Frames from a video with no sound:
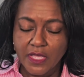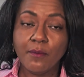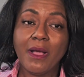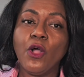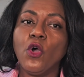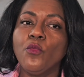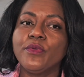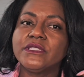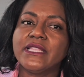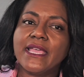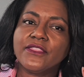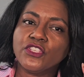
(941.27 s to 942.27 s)
and my hope
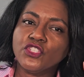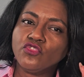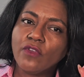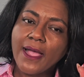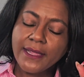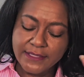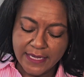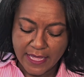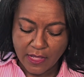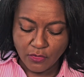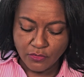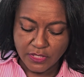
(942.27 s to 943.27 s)
is that the dry
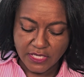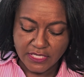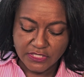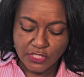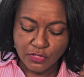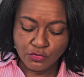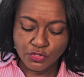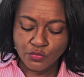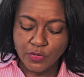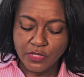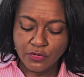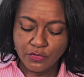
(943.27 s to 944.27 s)
down gets a little
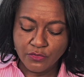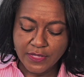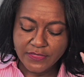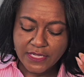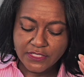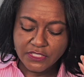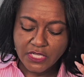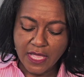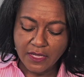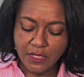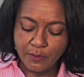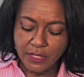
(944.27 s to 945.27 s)
sweeter, that
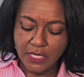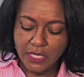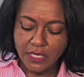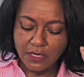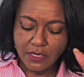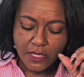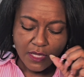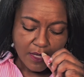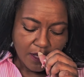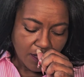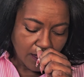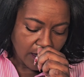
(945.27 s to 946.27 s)
tonka bean
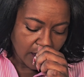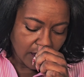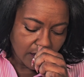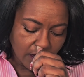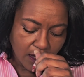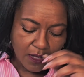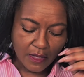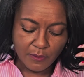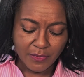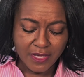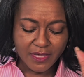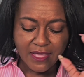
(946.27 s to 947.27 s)

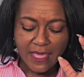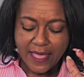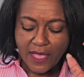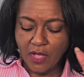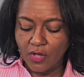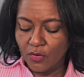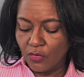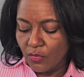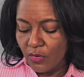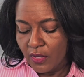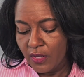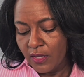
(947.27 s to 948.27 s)
and
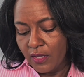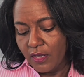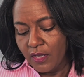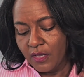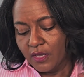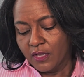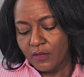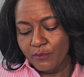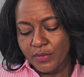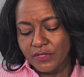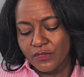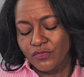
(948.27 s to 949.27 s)
cacao.
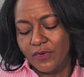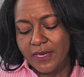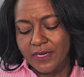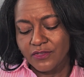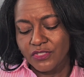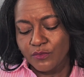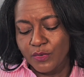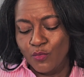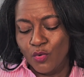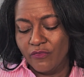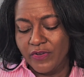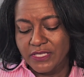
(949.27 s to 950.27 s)
But the dry down should be
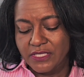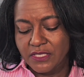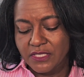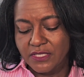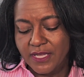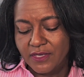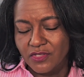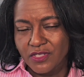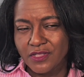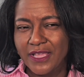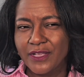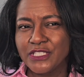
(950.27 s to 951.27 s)
more resinous,
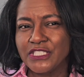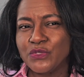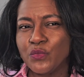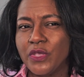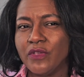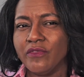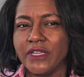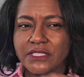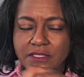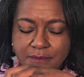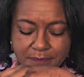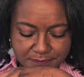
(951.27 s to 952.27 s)
actually, like a sweet
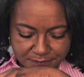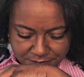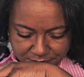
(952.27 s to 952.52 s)
resin.